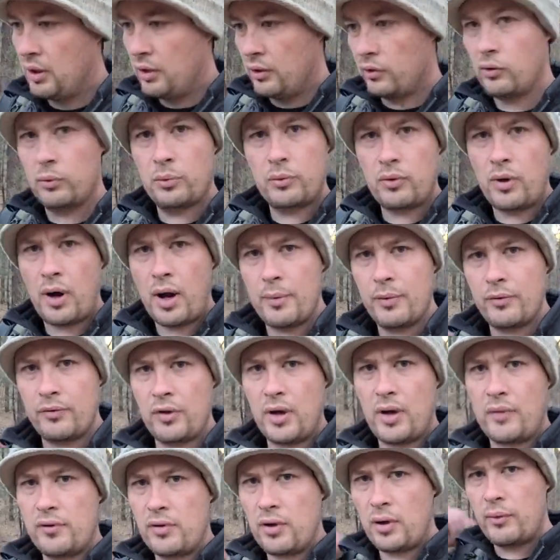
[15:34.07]
Subscribe if you
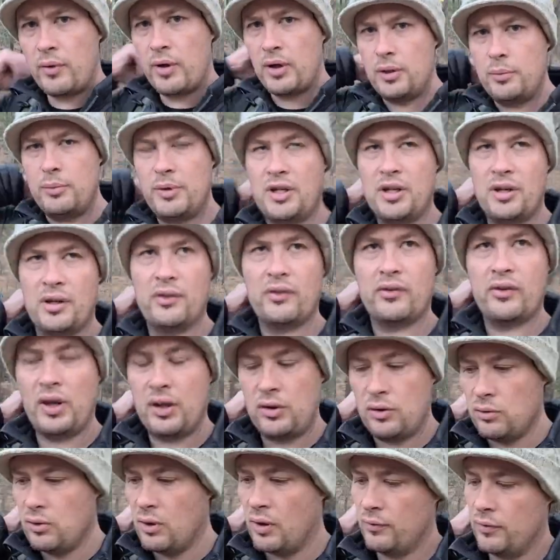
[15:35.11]
haven't already, because I
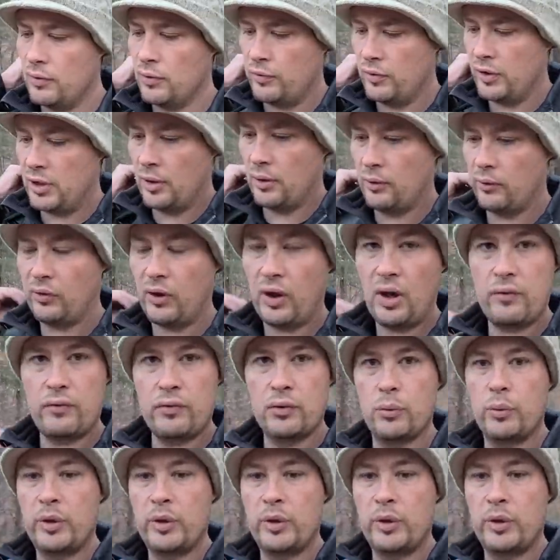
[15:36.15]
do have new videos every